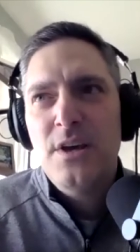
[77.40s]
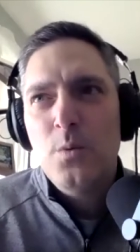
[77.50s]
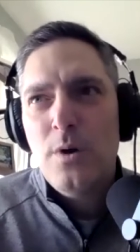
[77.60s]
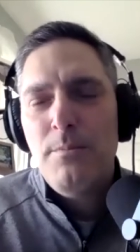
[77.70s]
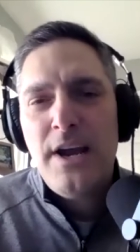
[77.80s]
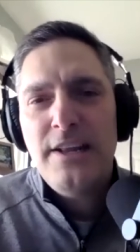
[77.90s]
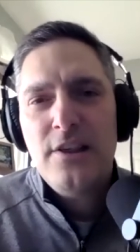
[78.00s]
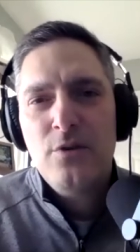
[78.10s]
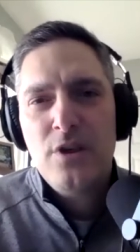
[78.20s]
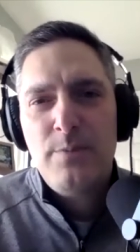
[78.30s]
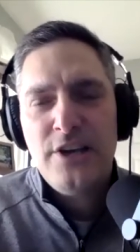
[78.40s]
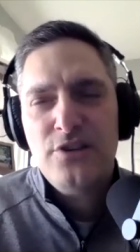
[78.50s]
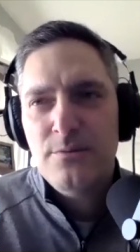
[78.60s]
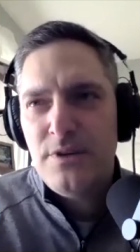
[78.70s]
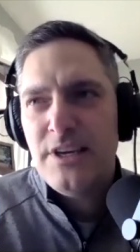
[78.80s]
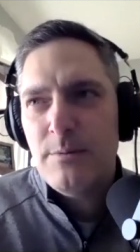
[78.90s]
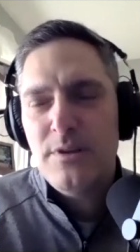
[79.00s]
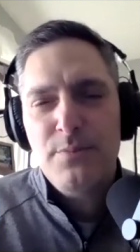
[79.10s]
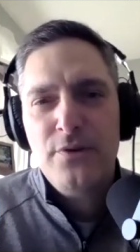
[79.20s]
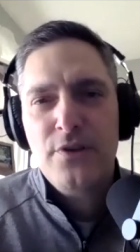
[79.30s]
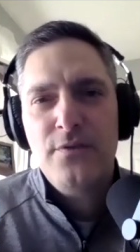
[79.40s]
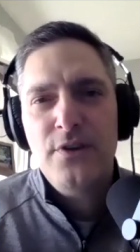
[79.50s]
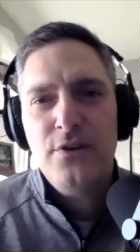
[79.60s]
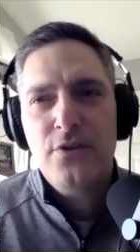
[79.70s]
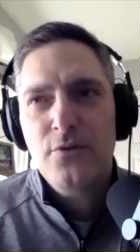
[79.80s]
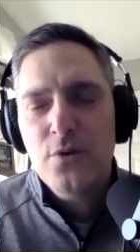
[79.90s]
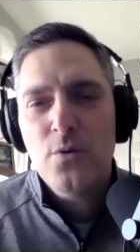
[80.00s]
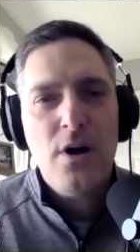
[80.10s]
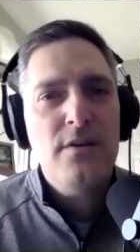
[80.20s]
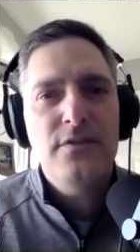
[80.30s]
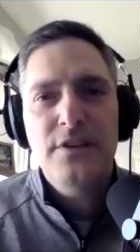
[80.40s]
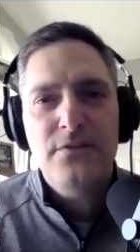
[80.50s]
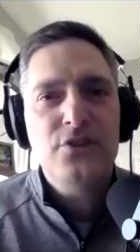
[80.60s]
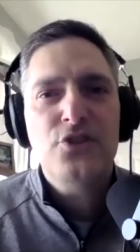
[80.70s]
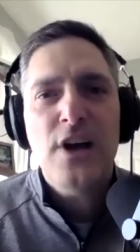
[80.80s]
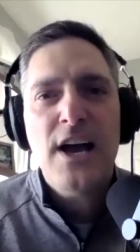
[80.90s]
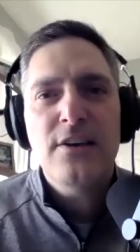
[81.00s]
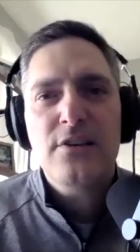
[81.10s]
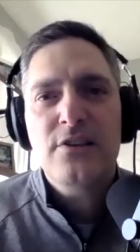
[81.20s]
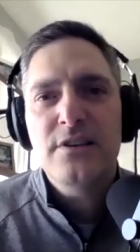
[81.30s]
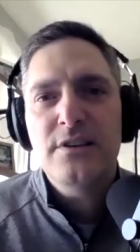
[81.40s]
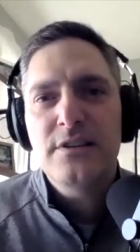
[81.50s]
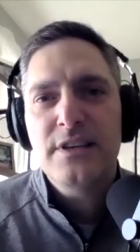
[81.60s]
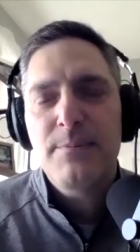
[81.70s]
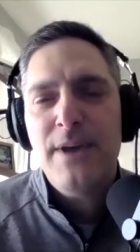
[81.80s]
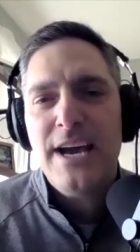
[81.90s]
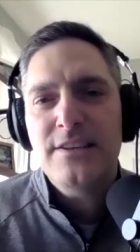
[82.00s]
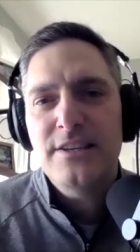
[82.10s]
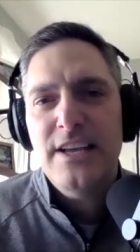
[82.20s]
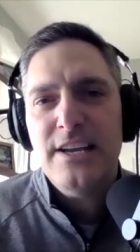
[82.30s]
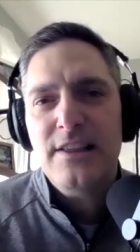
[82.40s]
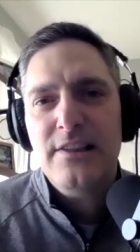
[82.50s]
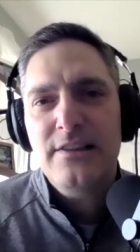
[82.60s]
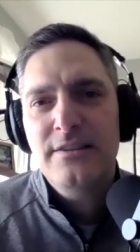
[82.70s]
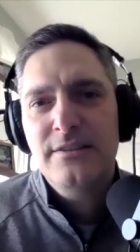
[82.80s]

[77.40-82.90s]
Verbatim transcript: what made it so special and being able to persevere through all of the different trials to get back to the dance?